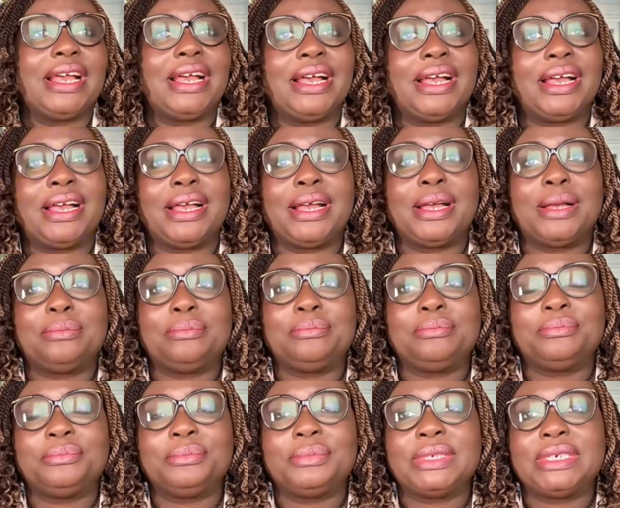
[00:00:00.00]

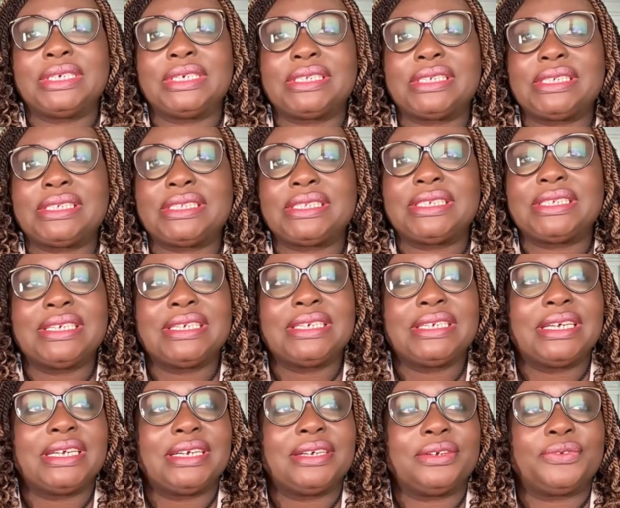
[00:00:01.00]
is it
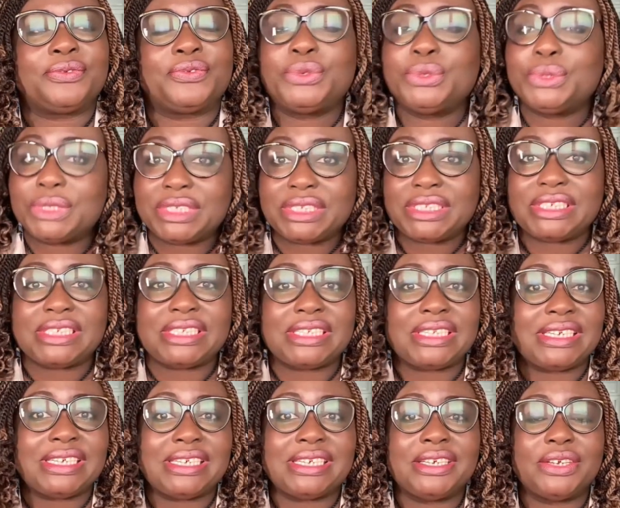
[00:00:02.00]
fruit
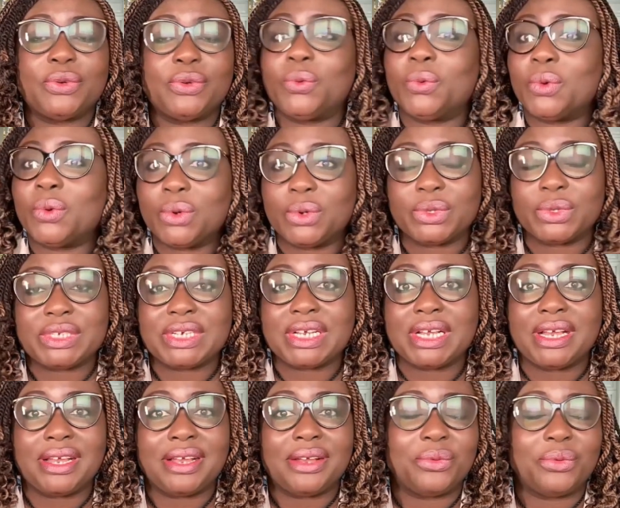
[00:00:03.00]
tea,
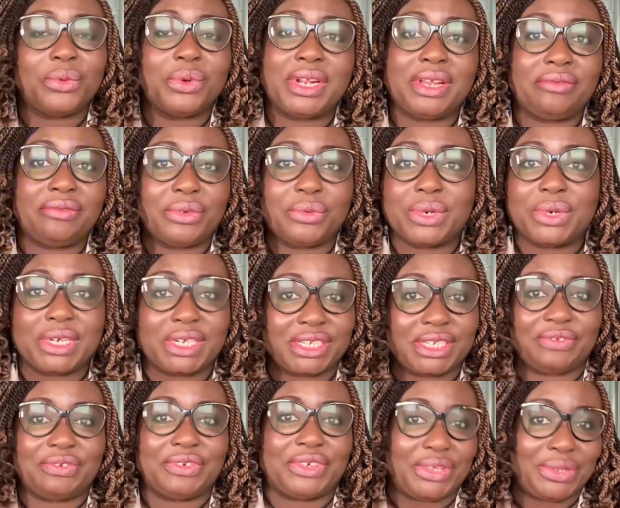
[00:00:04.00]
water, whatever
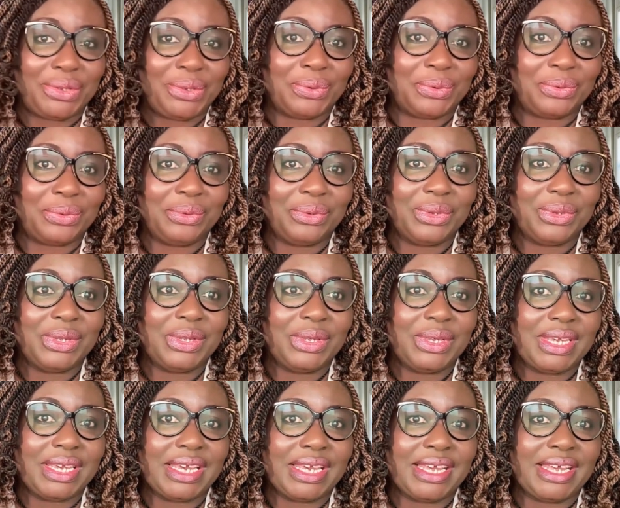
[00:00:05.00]
works for you.
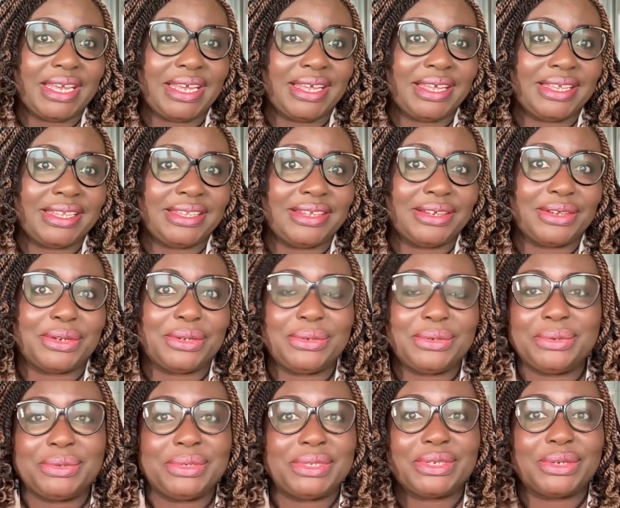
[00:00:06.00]
The
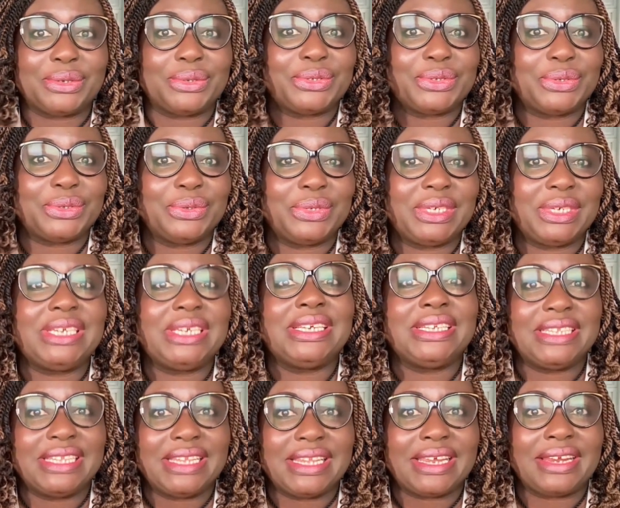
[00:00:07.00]
clue is also
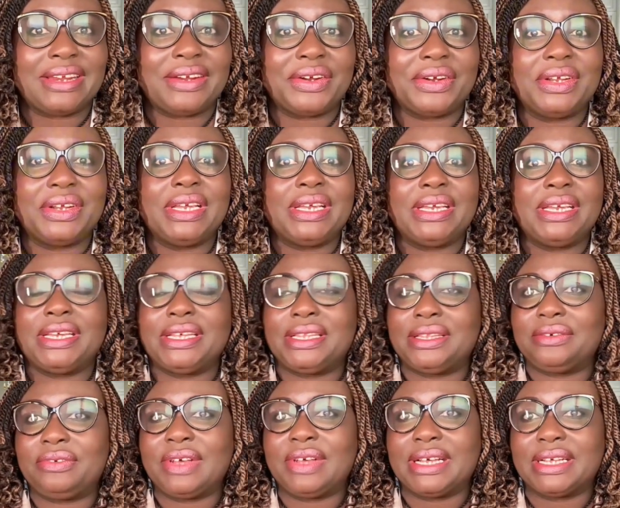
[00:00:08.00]
in there in
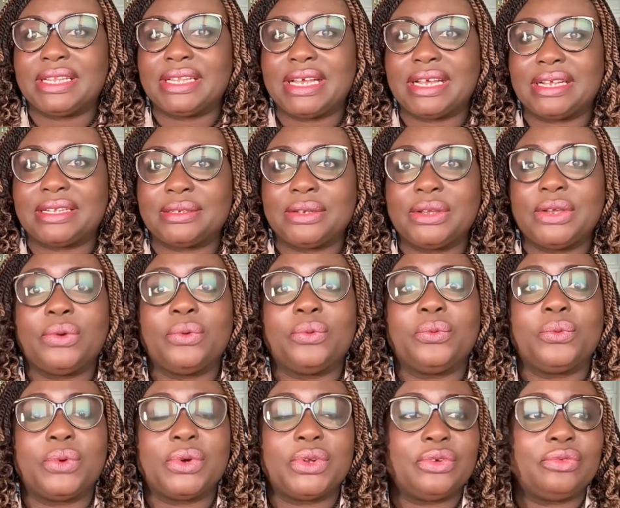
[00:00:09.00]
the fact that
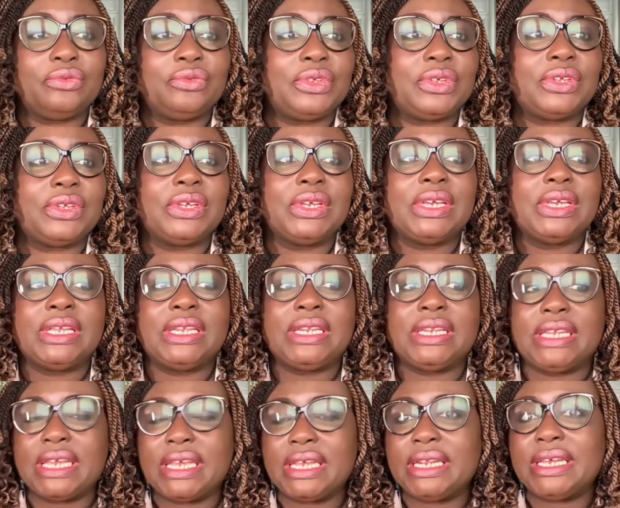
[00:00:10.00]
one of the
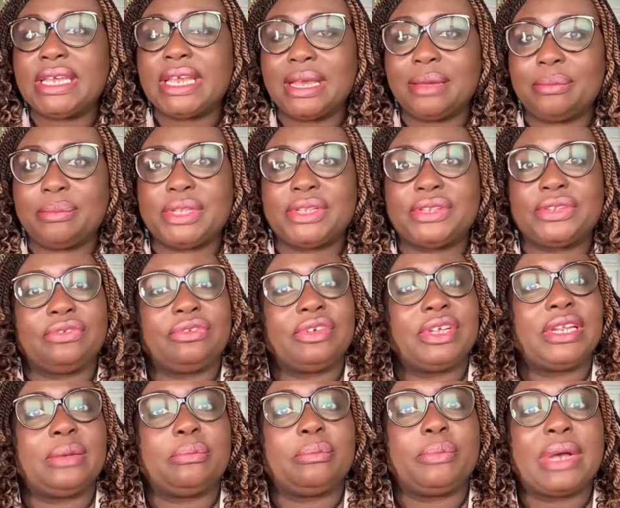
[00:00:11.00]
daily habits of
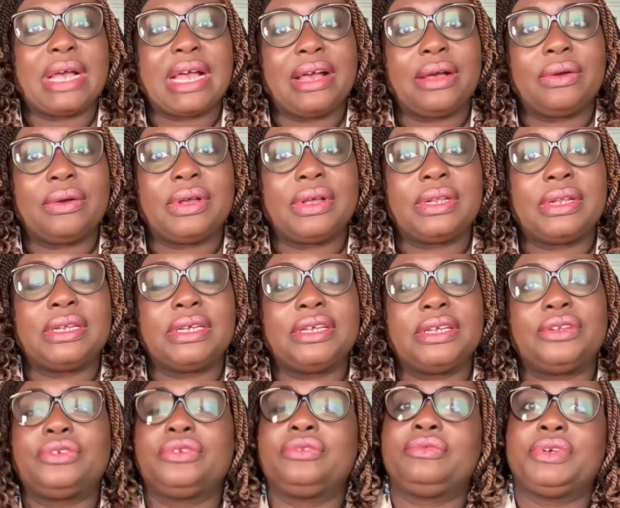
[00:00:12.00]
an empowered
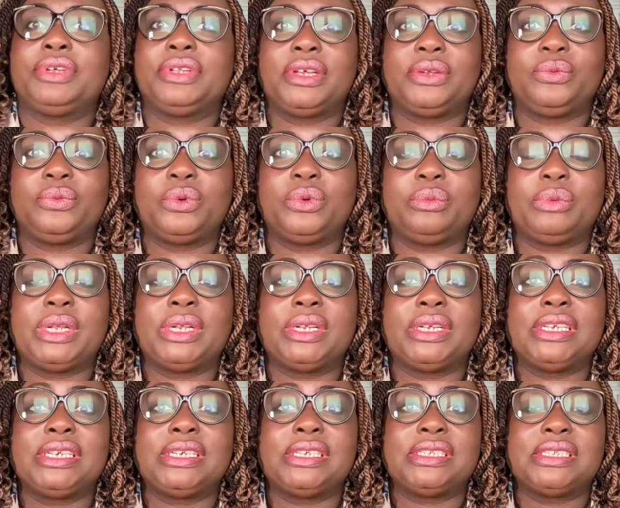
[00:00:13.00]
introverted
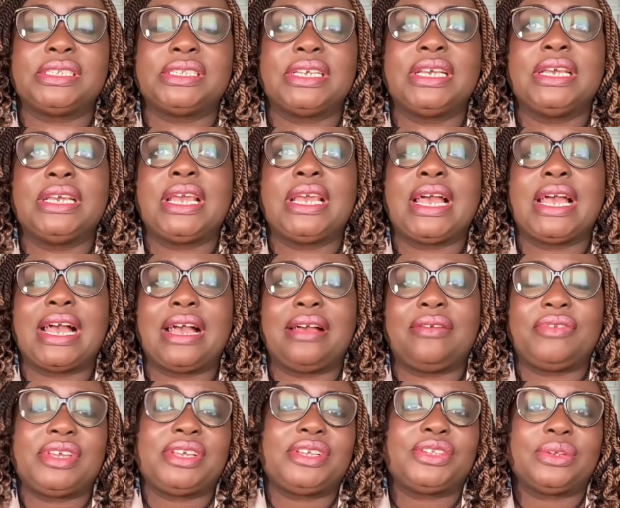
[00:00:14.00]
woman is
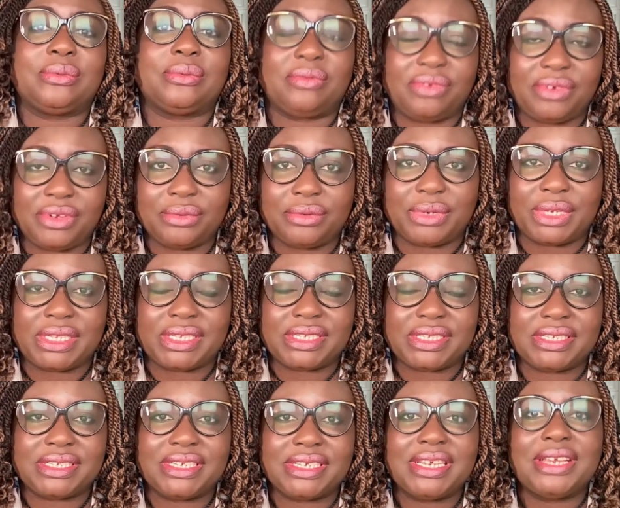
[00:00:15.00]
having some
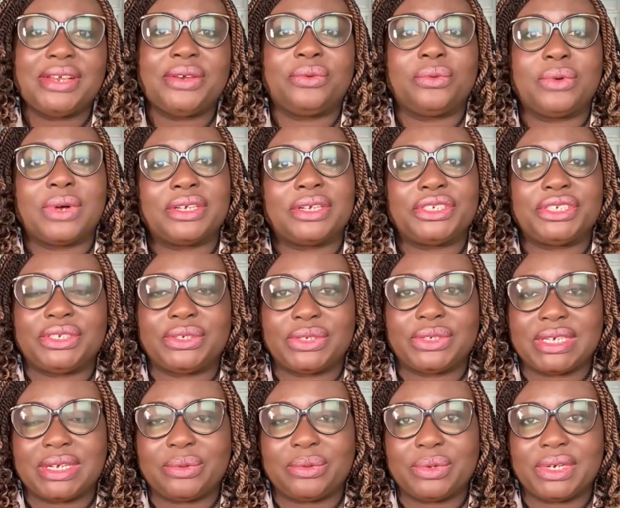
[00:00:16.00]
fluids while she
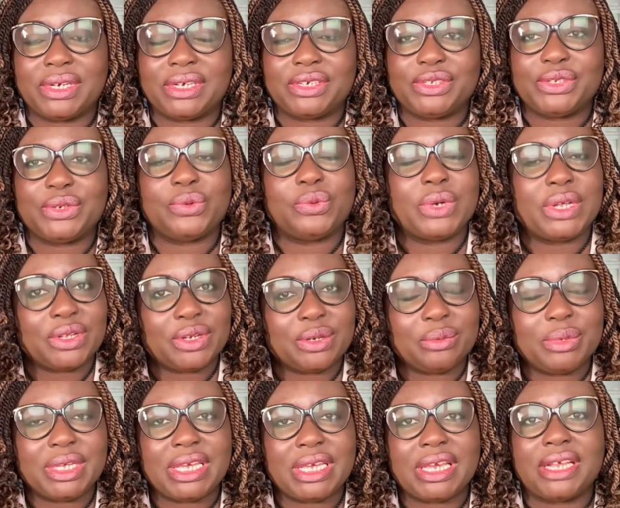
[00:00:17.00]
does her work. So,
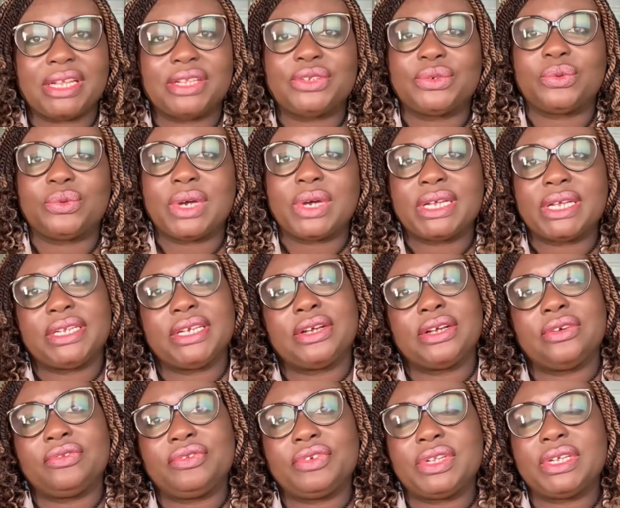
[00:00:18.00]
welcome again to Quietly
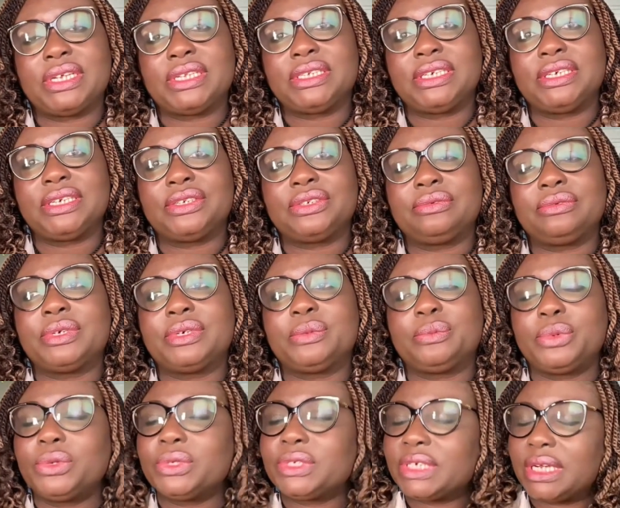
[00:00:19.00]
Confident
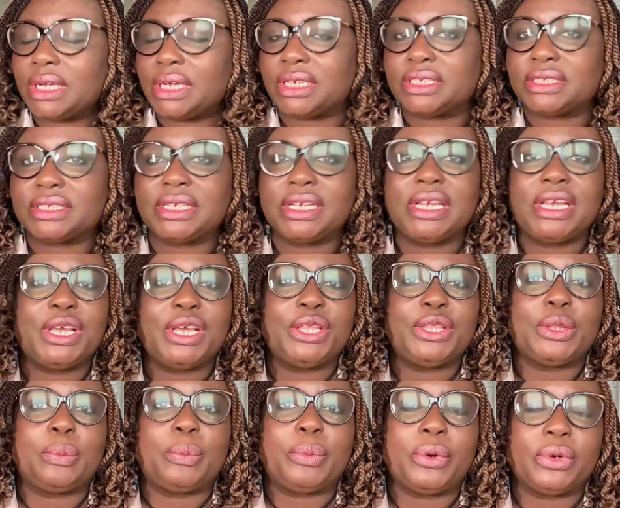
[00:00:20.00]
Introvert Podcast,
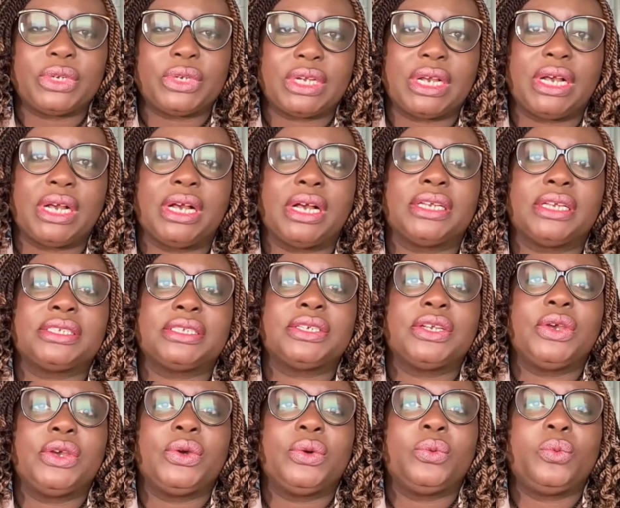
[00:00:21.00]
the podcast
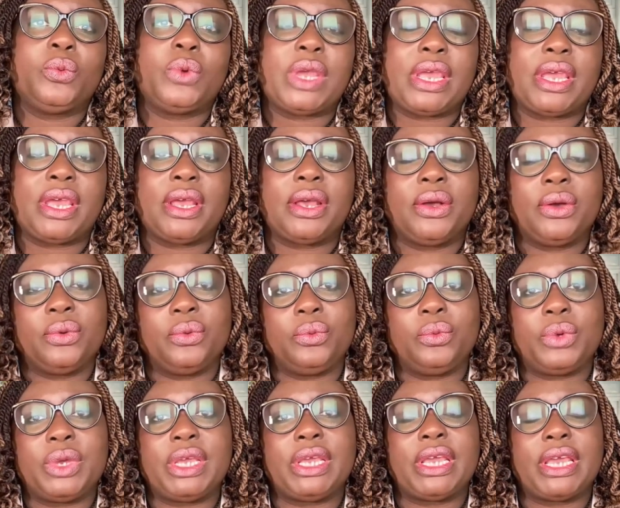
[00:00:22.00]
where
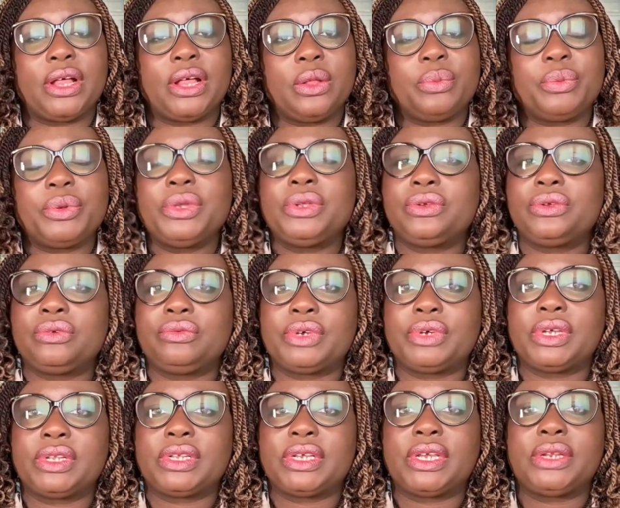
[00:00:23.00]
we help
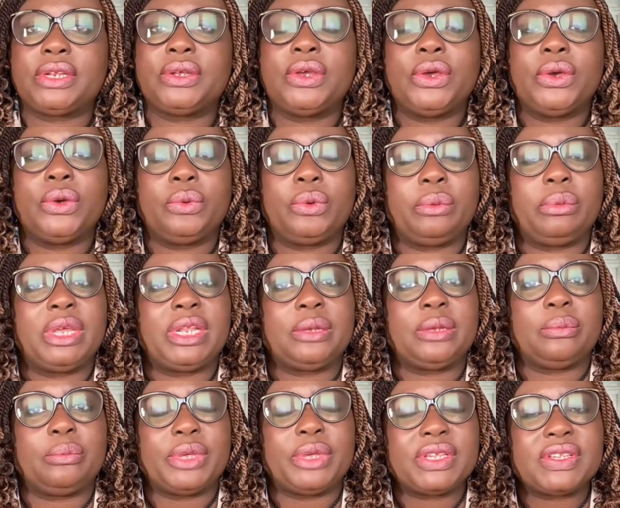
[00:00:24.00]
introverted women
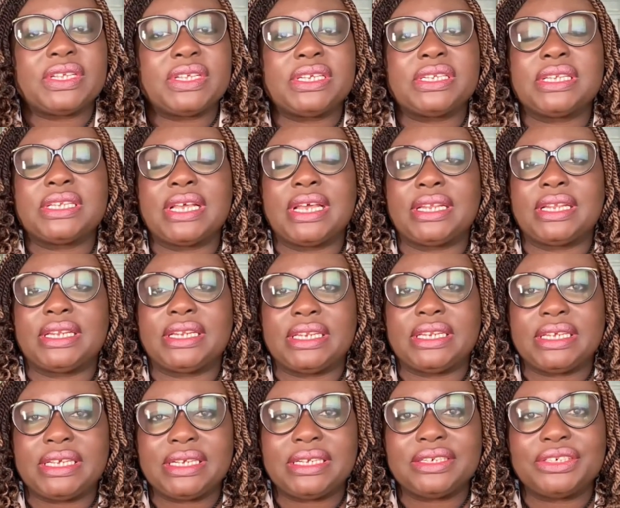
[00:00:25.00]
in business and
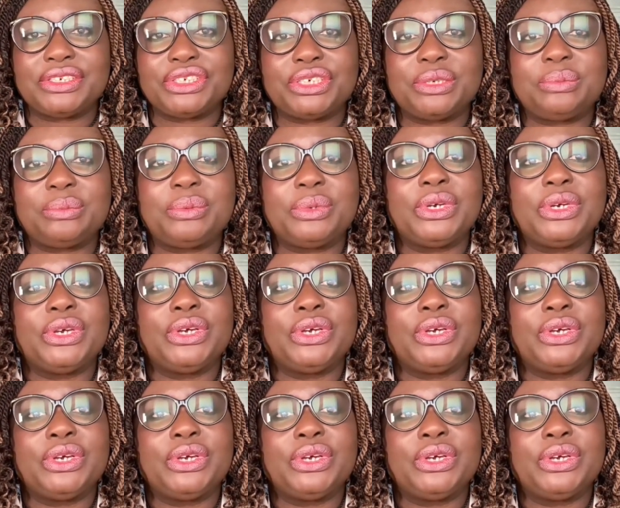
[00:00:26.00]
leadership